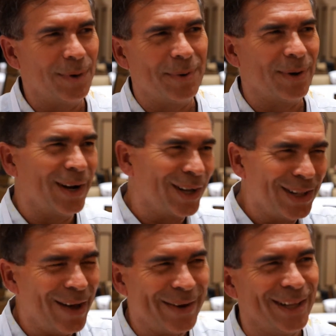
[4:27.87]
We put on
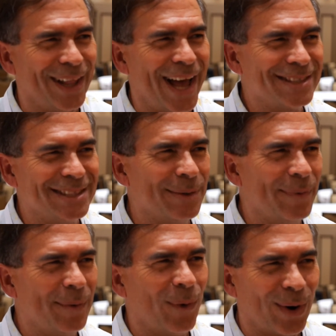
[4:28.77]
cloudy glasses and
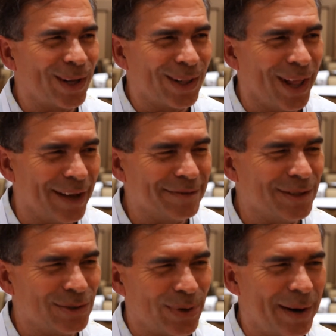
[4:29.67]
we wore gloves
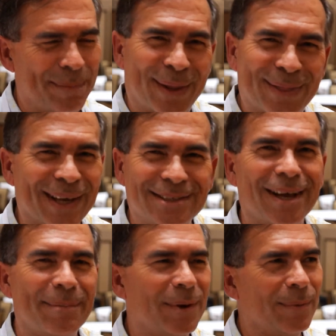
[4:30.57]
to try to pick things
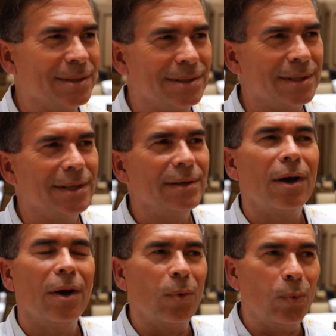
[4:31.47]
up. It was
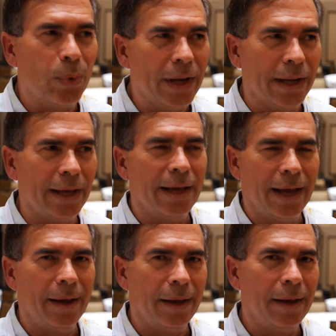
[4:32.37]
really
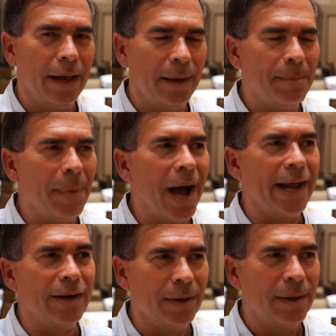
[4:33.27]
a
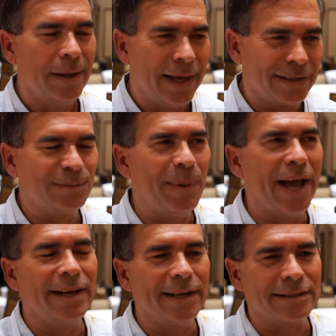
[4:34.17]

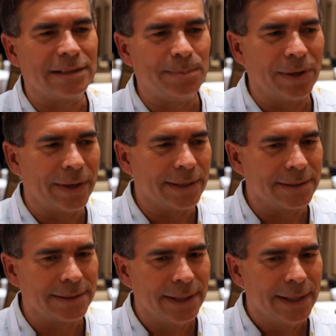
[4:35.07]
mind-expanding
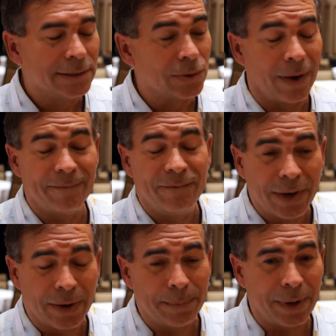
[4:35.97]
experience. So I'm
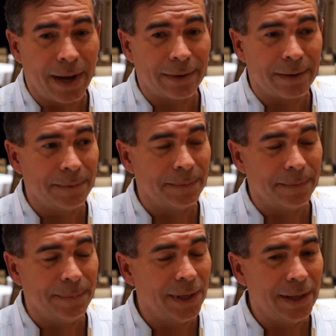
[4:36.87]
very proud to
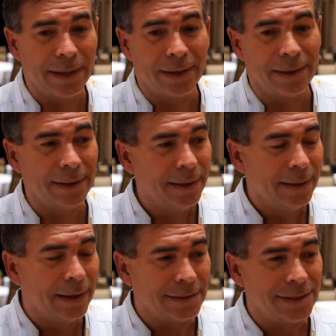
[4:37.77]
be here
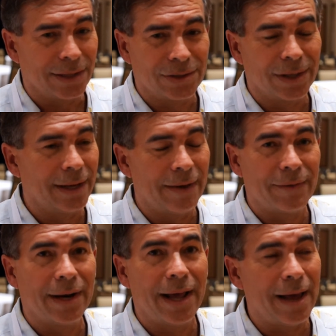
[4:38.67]
essentially
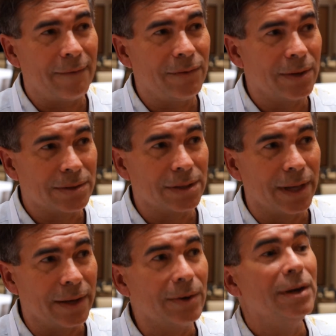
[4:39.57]
11 and a half years
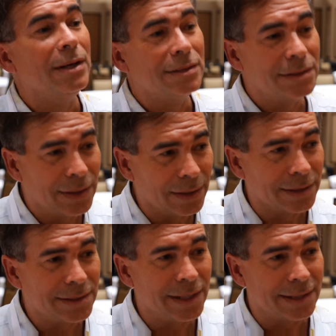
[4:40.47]
later, still a
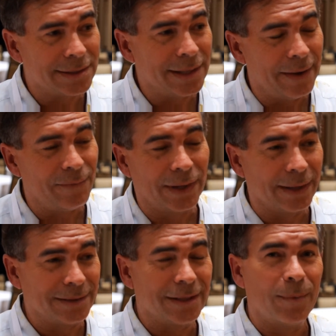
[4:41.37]
CSA,
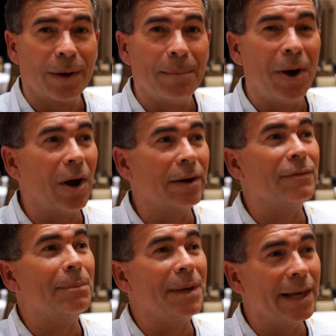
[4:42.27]
feeling somewhat a part
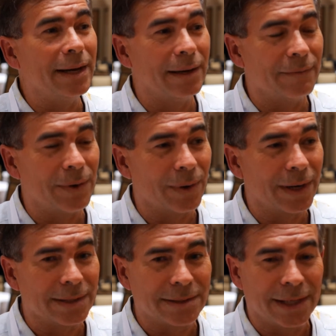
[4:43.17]
of the beginning of the
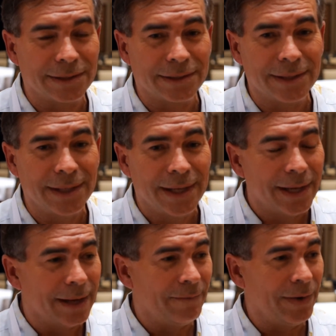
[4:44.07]
organization.
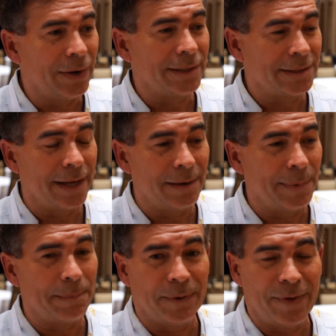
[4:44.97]
I'm very excited
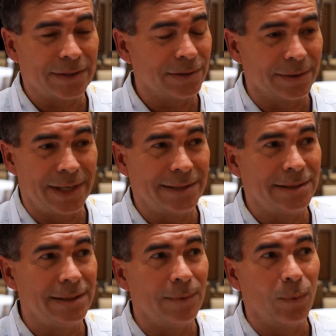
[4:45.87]
about professional
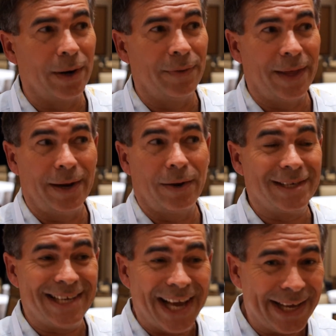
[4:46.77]
testing and where they are
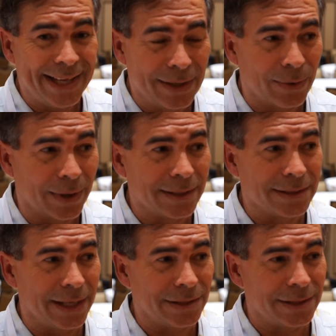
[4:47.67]
taking the
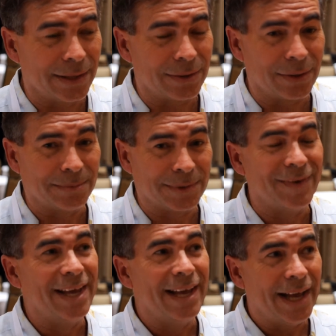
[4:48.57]
organization in terms of
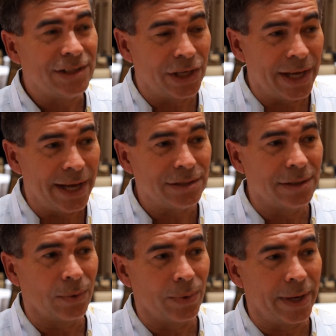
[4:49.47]

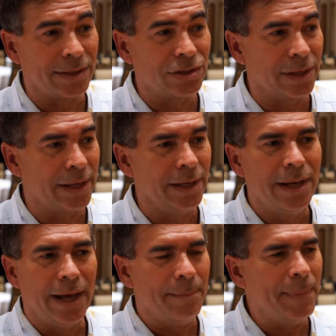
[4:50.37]
education and credentialing
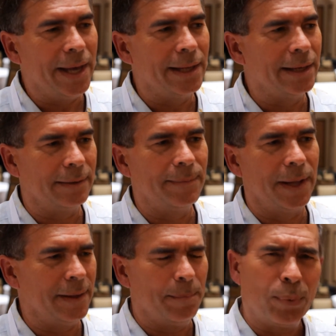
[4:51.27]
and making
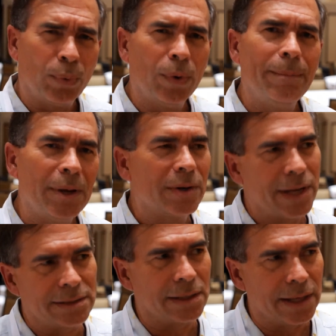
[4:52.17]
it the premier
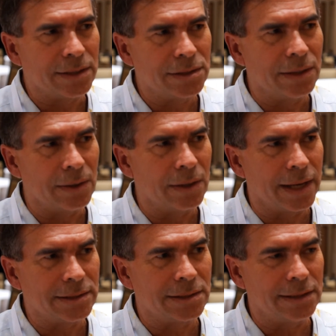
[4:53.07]
designation in the
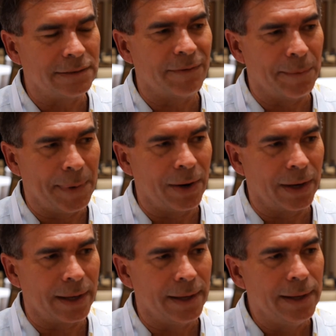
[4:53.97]
United States of
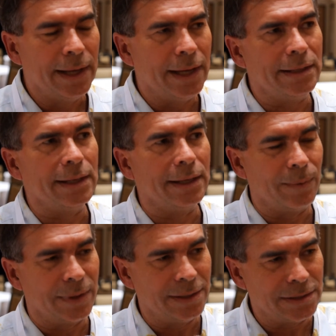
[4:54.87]
America in dealing
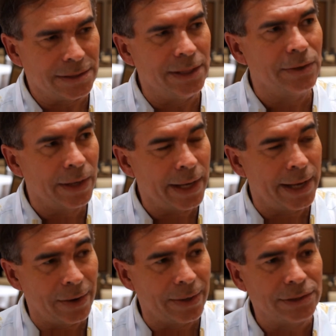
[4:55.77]
with senior
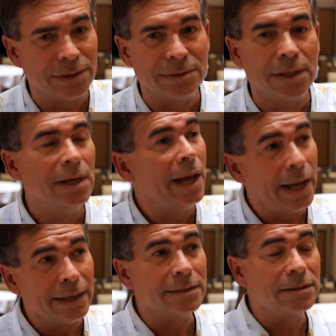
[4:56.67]
care issues
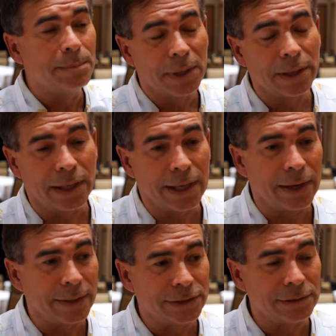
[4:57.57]
and disability
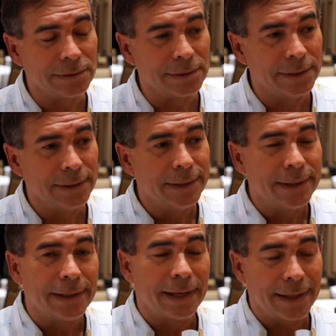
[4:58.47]
care issues.
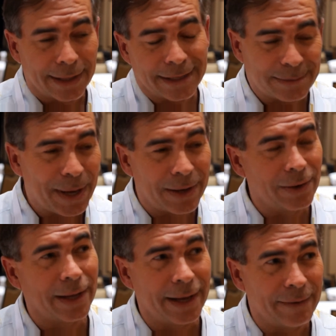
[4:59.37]
And I think that's about
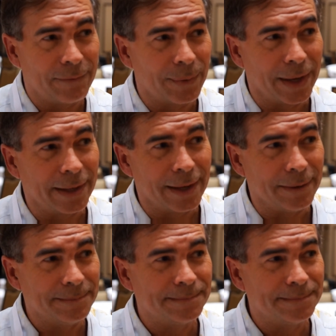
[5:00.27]
all I have for right now.